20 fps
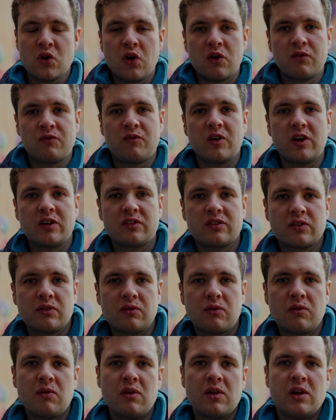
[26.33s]
On
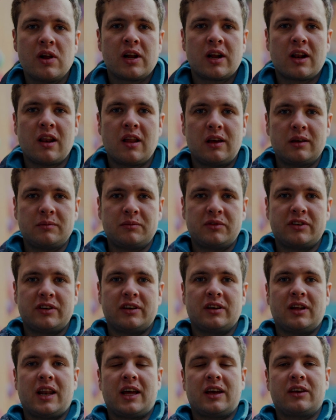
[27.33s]
vertical climbs,
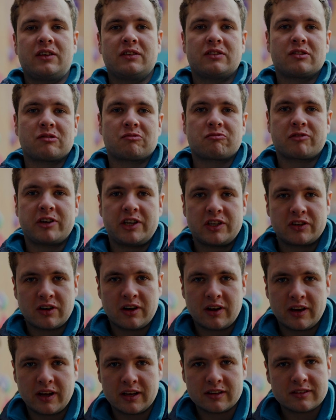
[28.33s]
it'll allow you to reach
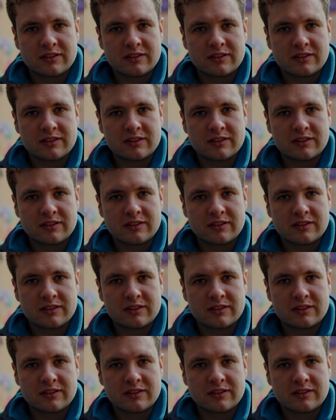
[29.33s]
higher,